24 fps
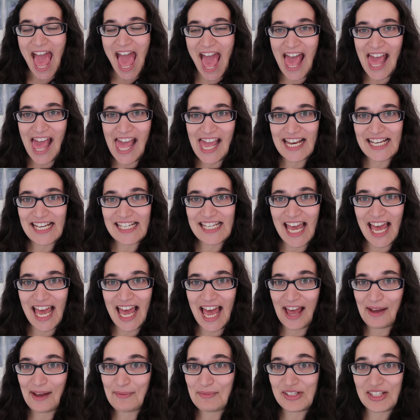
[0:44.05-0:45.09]
And
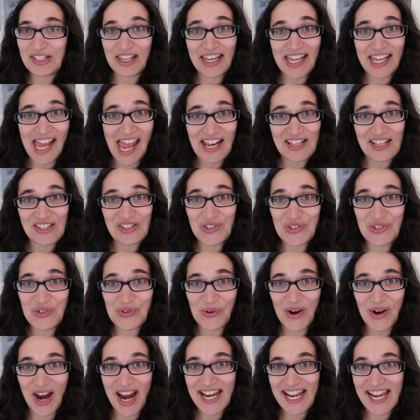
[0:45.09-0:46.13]
I'm just going to get
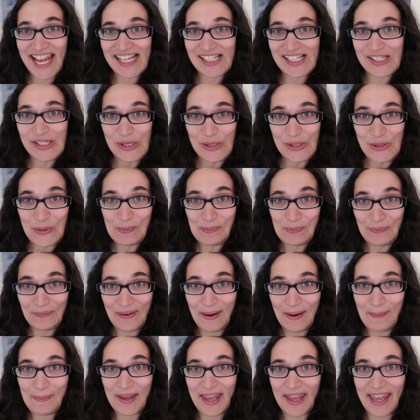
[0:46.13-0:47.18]
straight into
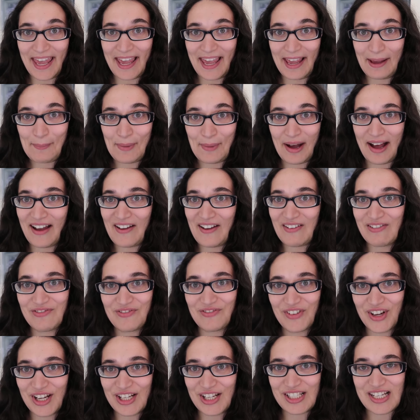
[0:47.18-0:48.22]
prepping my
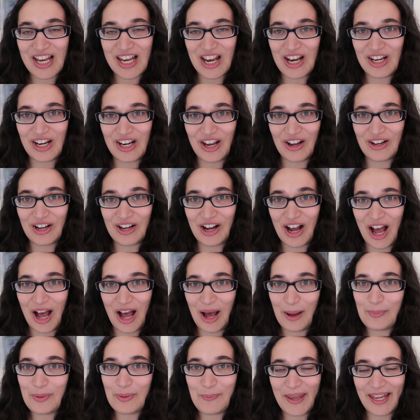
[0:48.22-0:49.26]
first low
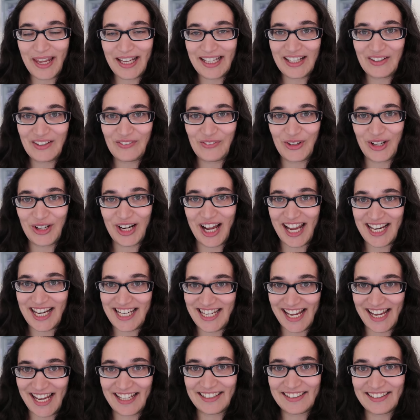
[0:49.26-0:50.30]
carb picnic food
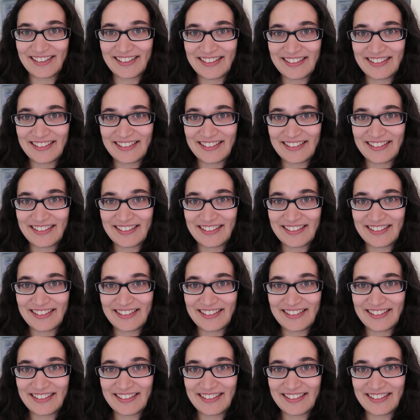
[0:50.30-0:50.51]
idea.